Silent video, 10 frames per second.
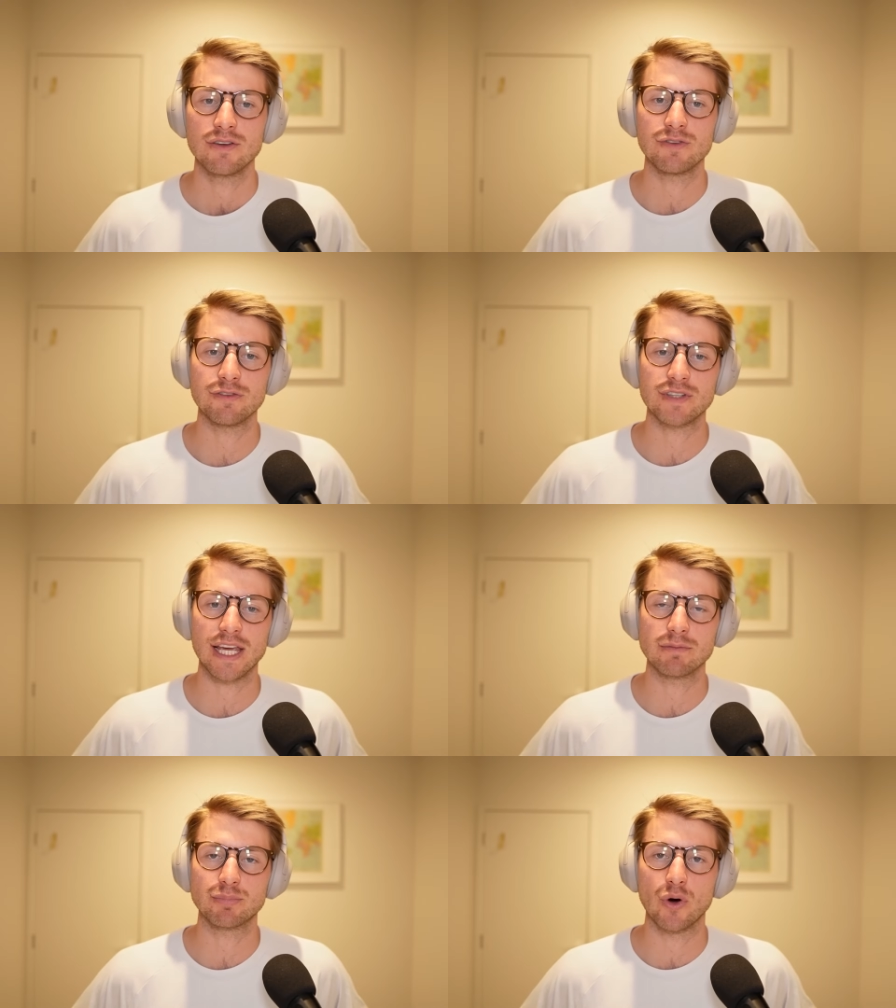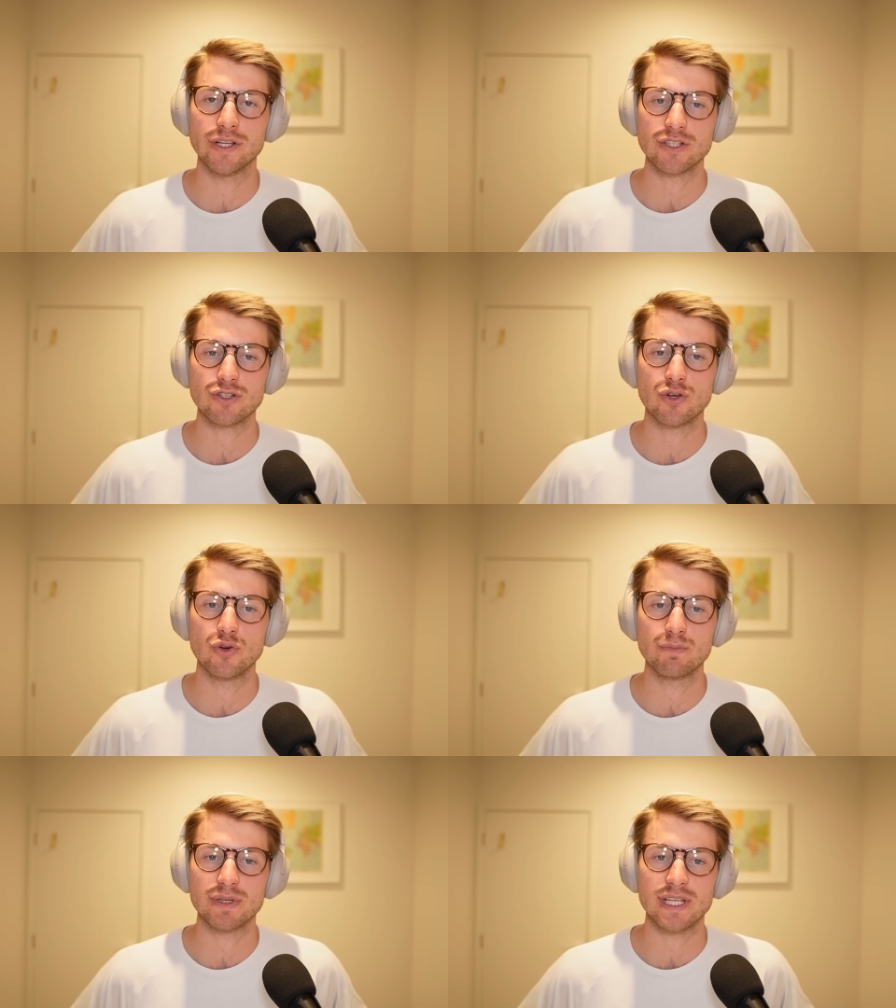
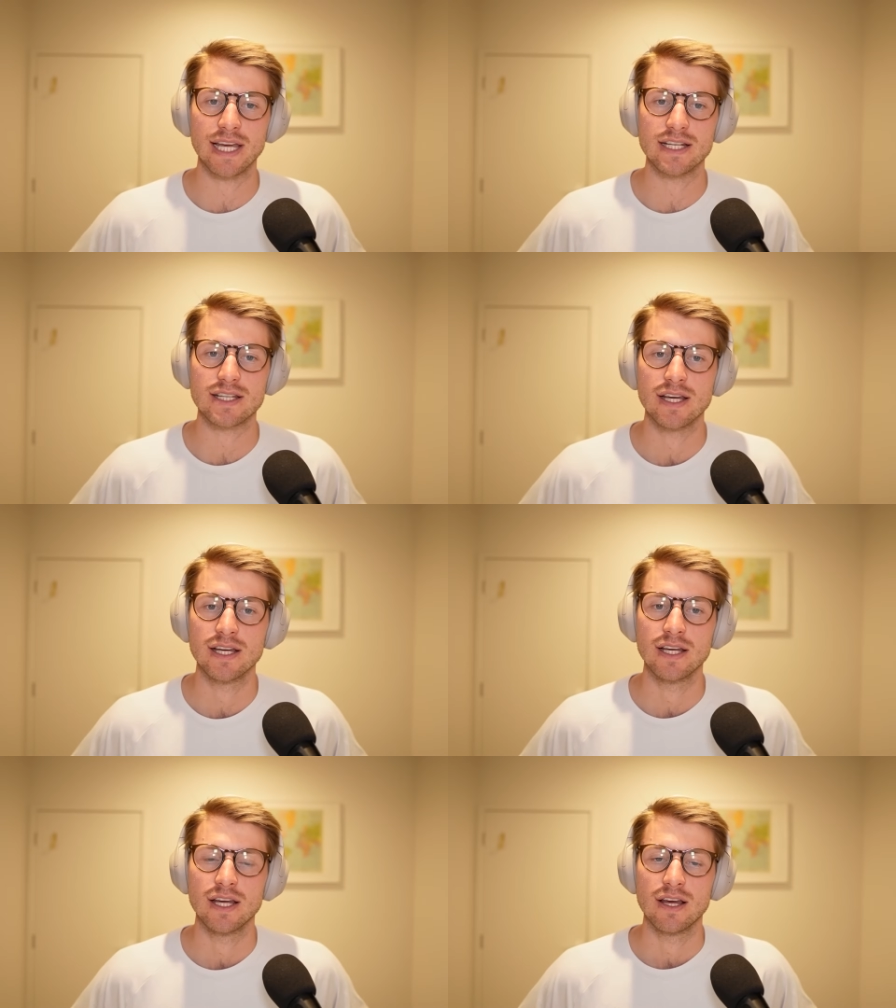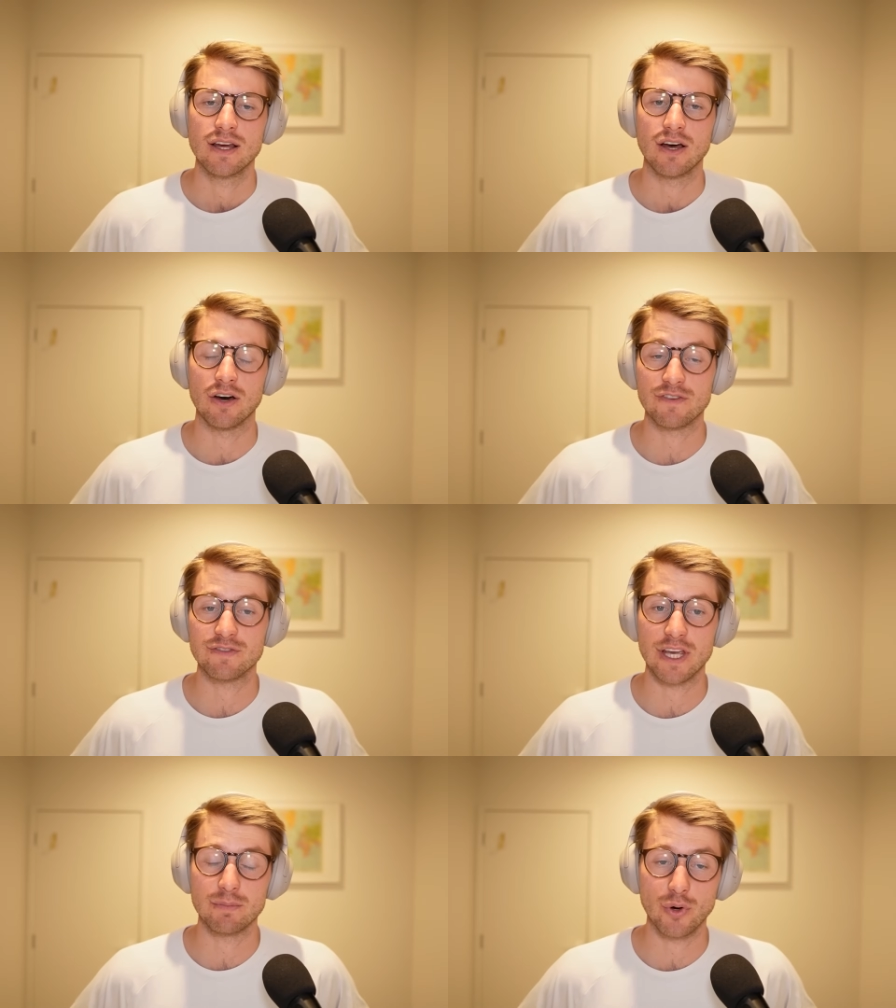
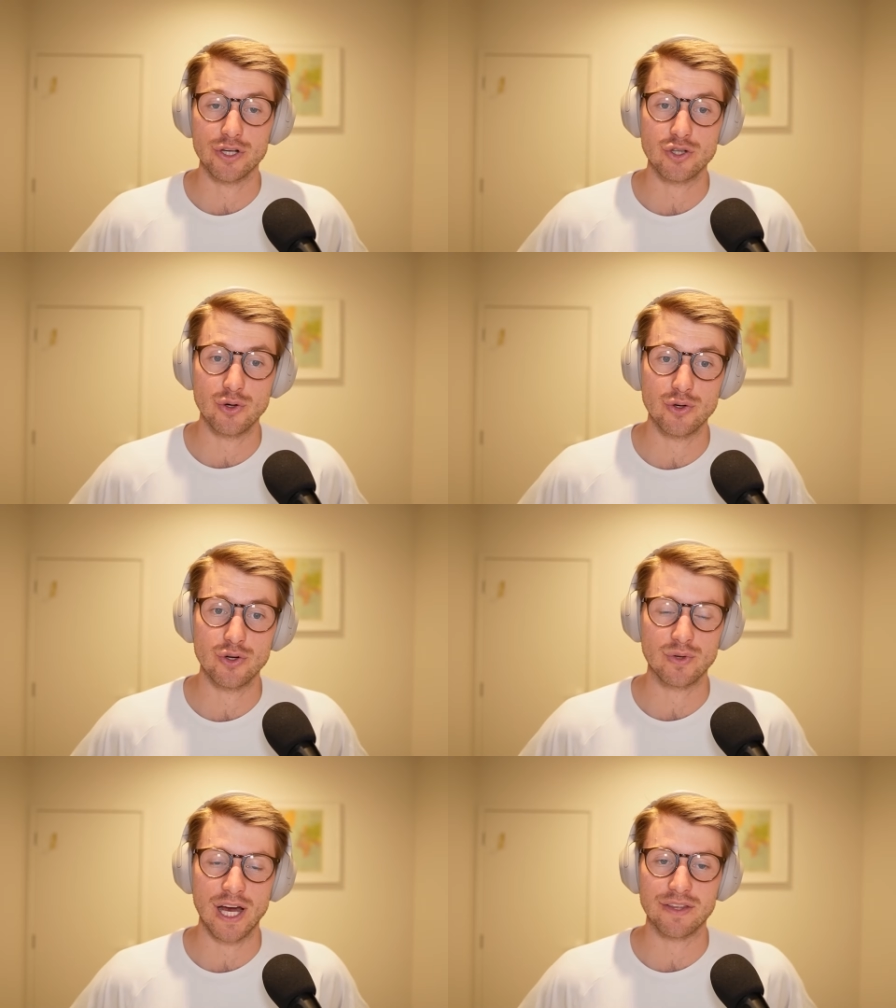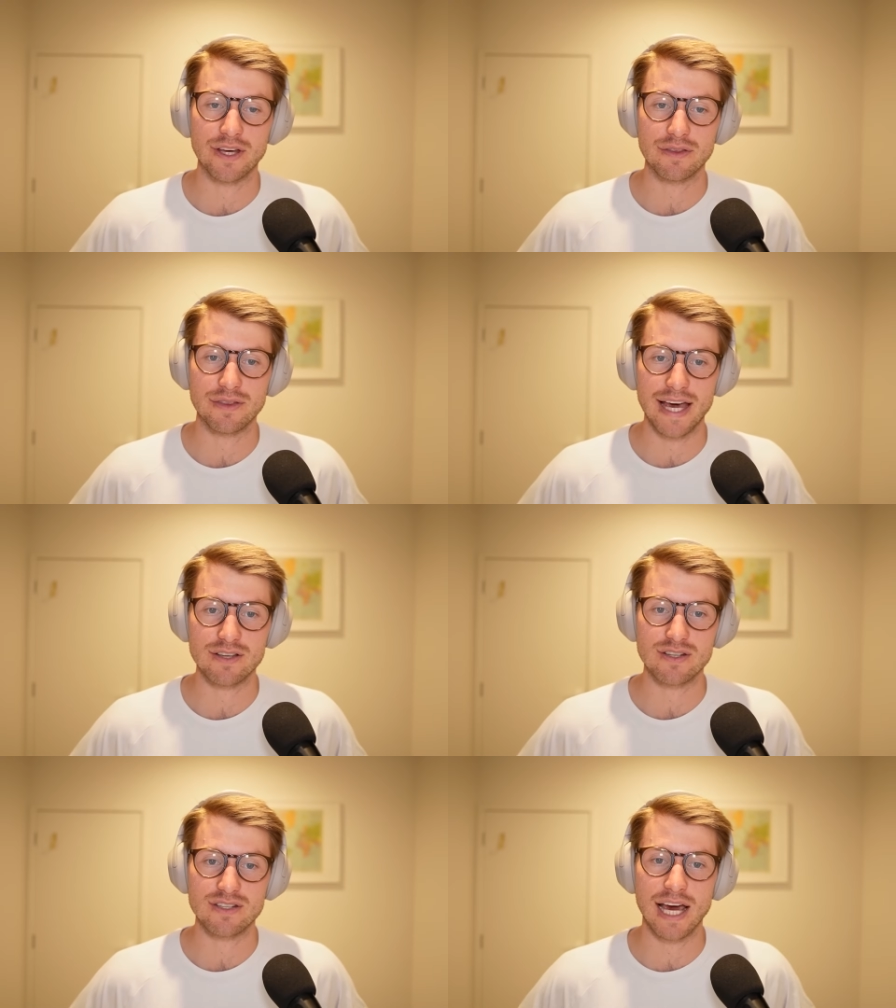15.2
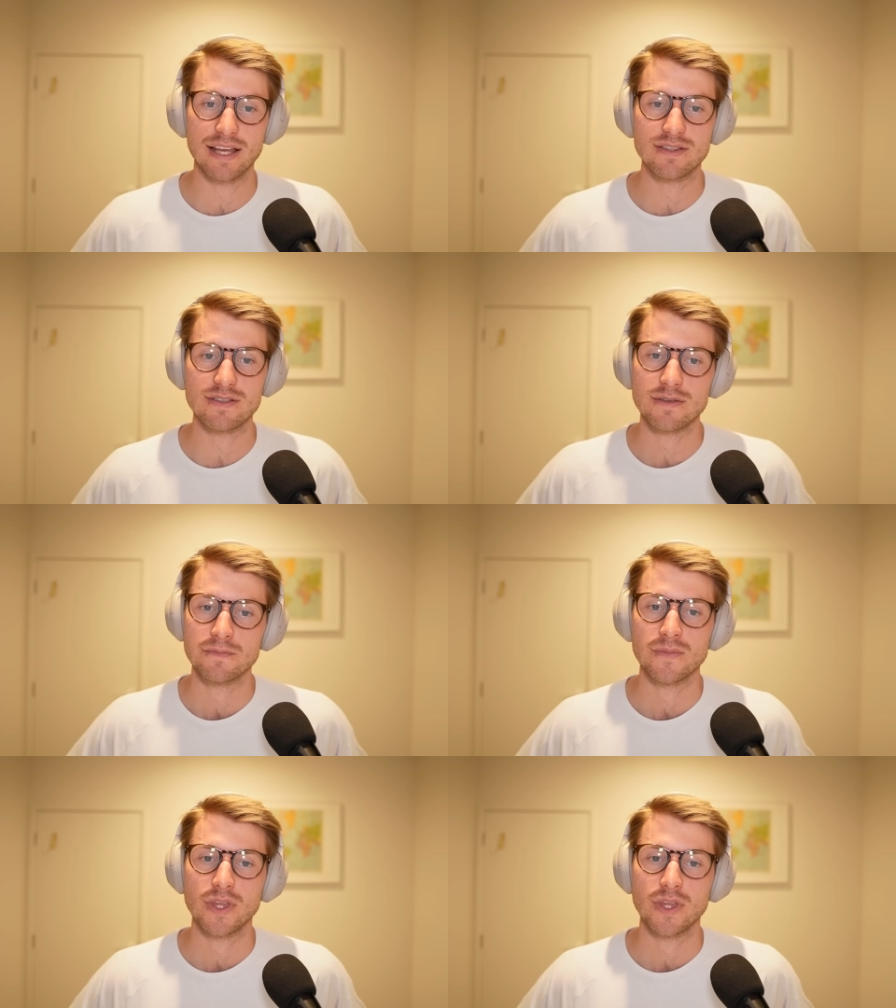thousand tons